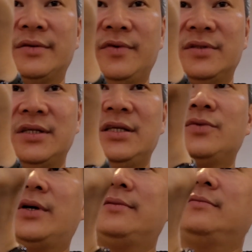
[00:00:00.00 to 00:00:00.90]
If you see
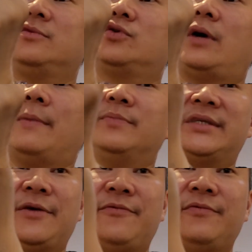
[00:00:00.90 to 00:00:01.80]
this one, so I'm safe.